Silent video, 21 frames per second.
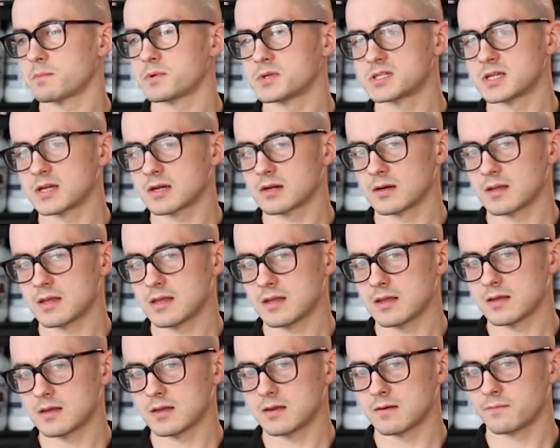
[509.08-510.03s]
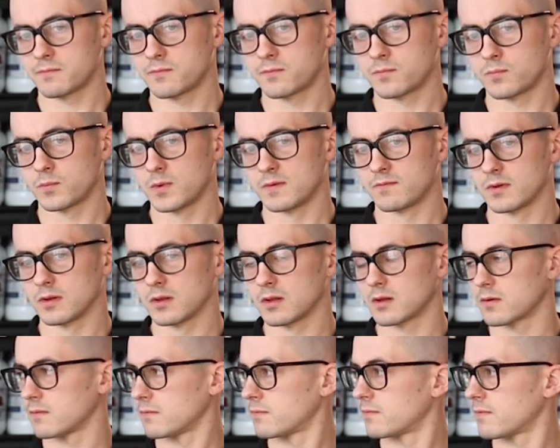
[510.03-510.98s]
particularly if with a lot
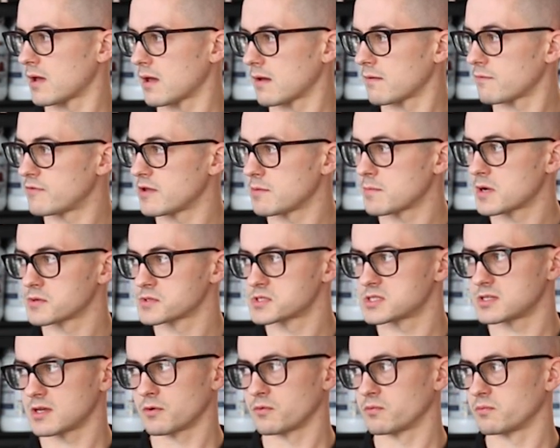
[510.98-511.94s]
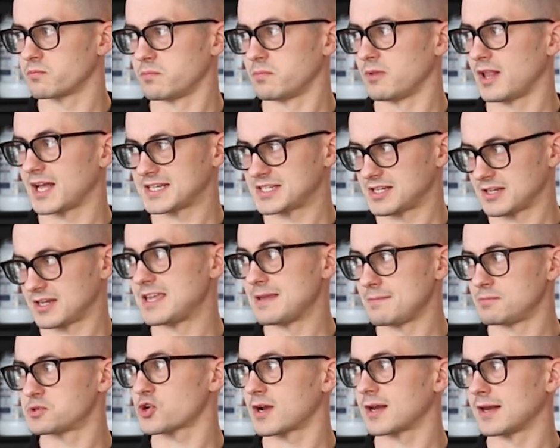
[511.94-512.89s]
of females, they'll like to keep
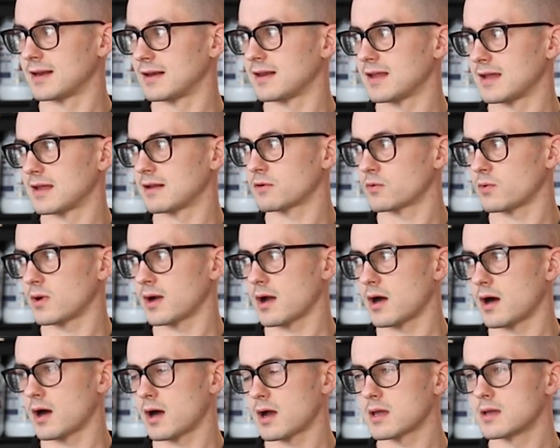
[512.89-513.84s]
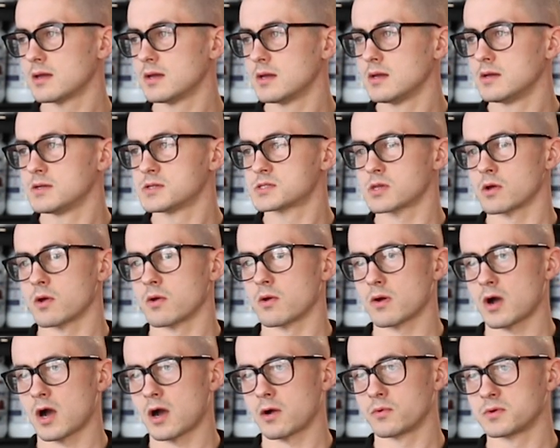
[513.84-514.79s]
training in quite high. So
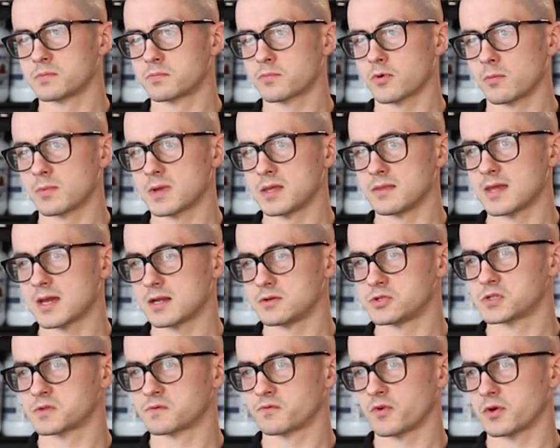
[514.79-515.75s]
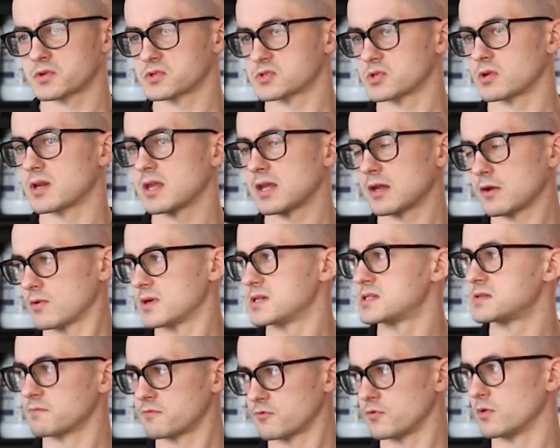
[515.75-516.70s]
I would probably then just focus on
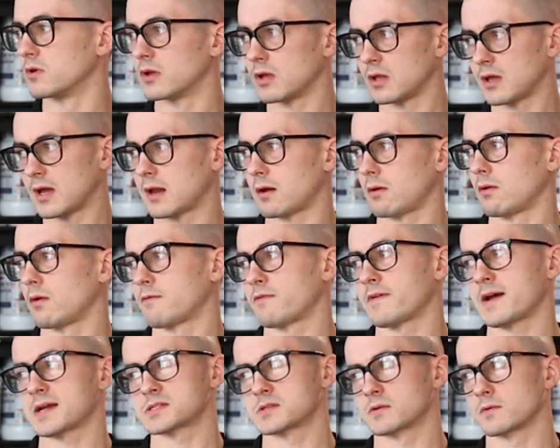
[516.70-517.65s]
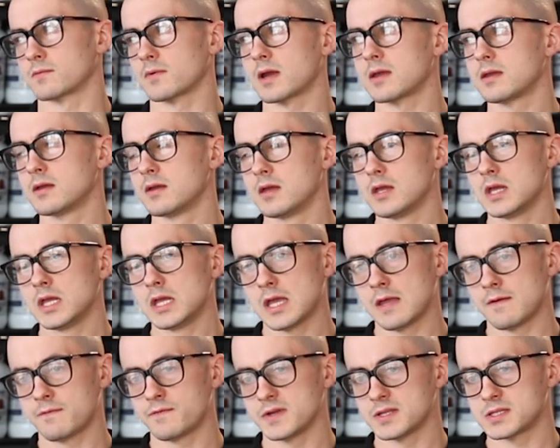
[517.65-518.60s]
increasing food at a lot faster rate.
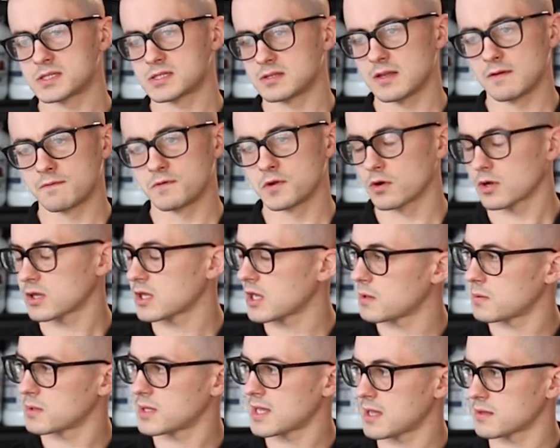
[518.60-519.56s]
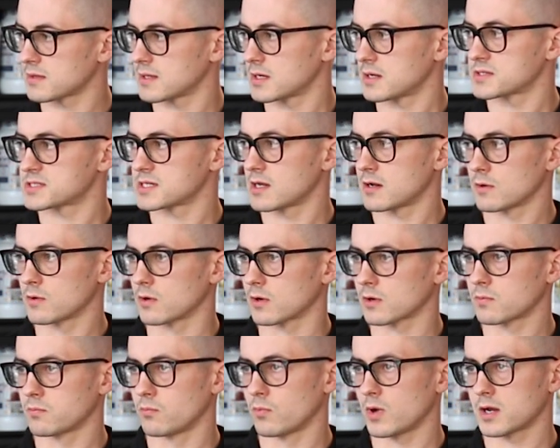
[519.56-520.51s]
If you're okay with that, then I'd say,
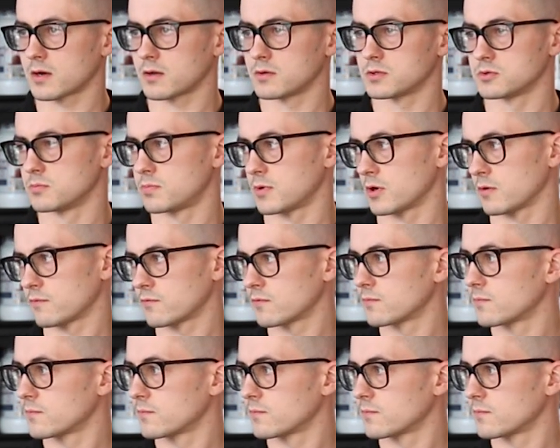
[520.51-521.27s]
look, why don't do both?